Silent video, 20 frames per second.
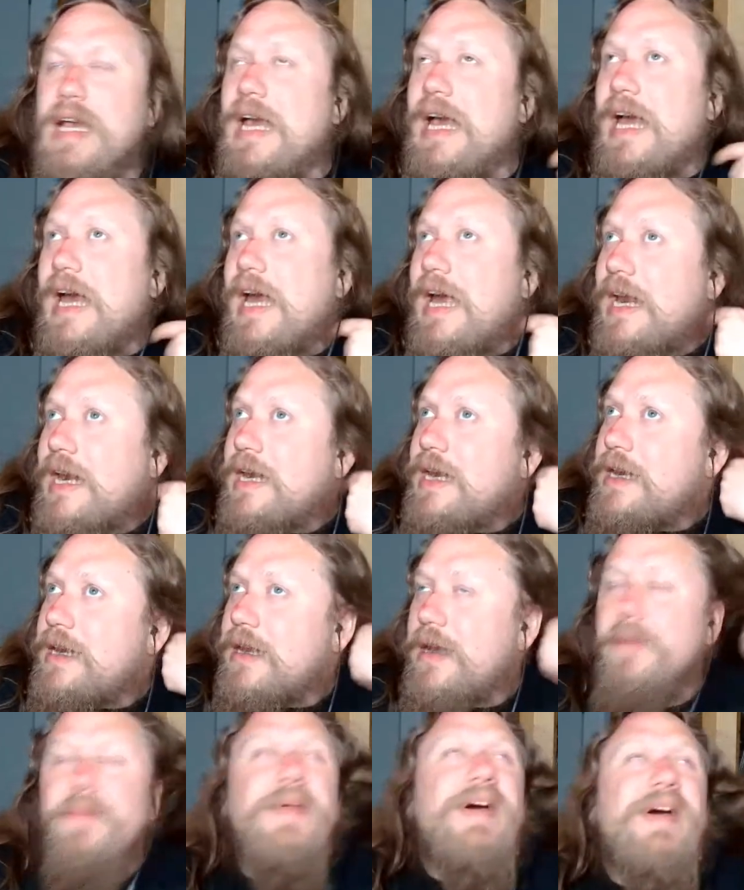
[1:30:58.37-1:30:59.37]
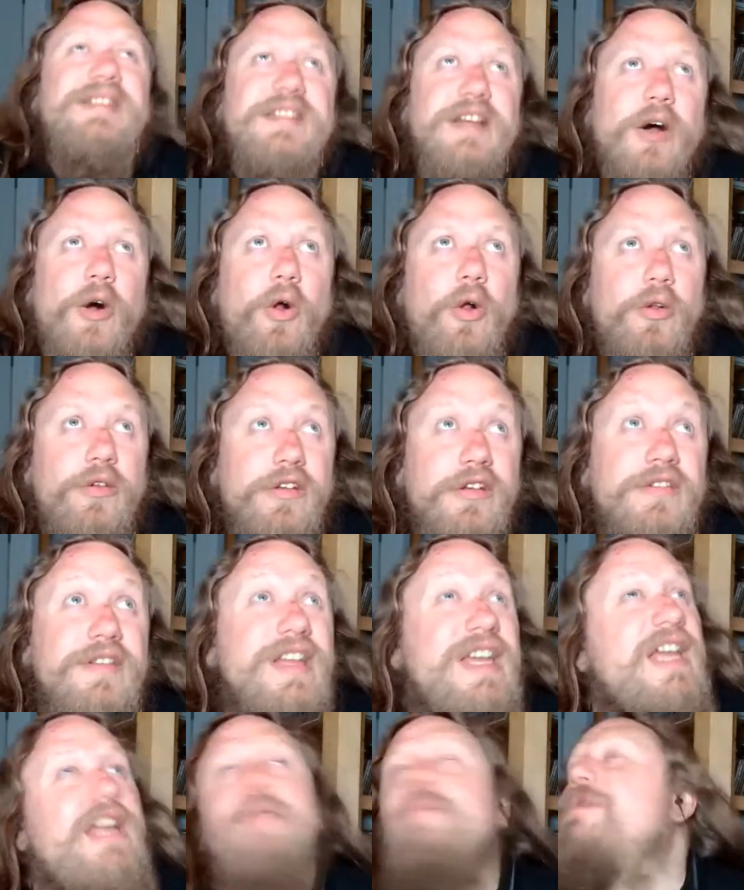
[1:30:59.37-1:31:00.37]
And that's all you
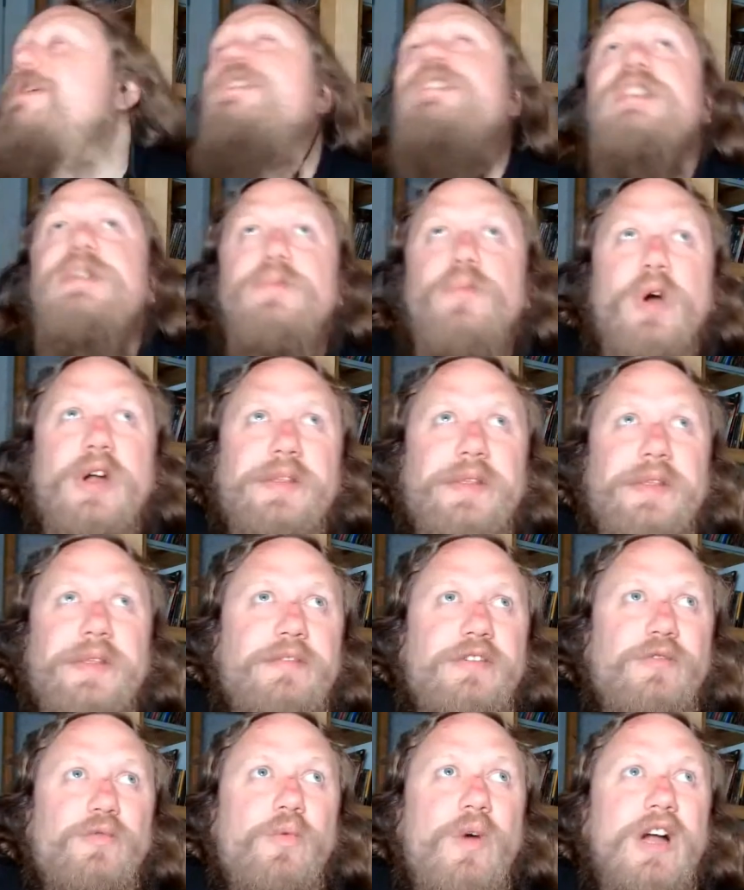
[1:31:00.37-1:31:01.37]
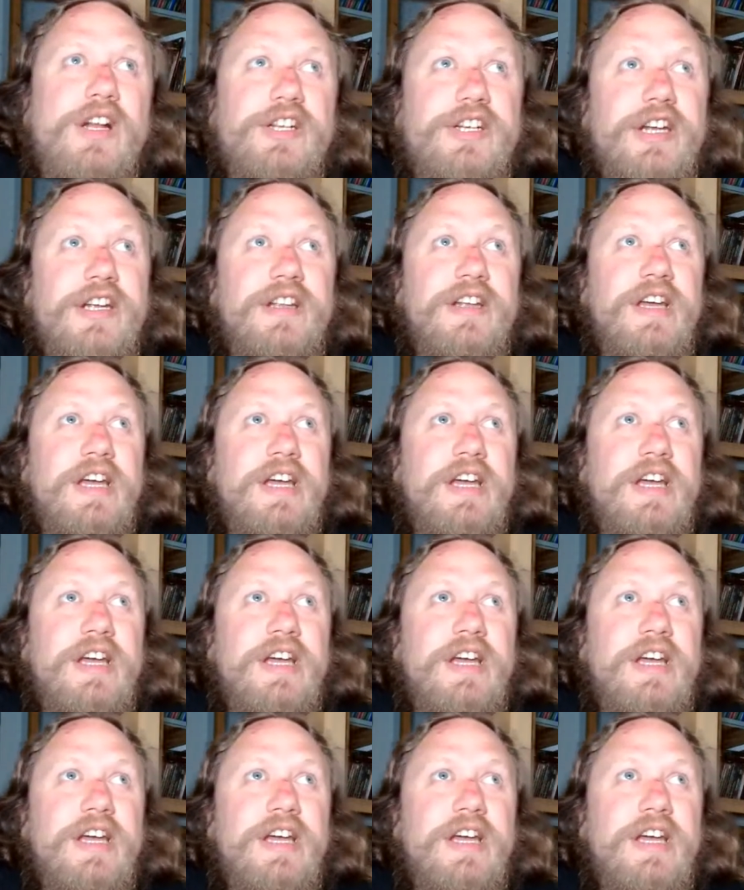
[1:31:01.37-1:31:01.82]
need, because you want them to watch it,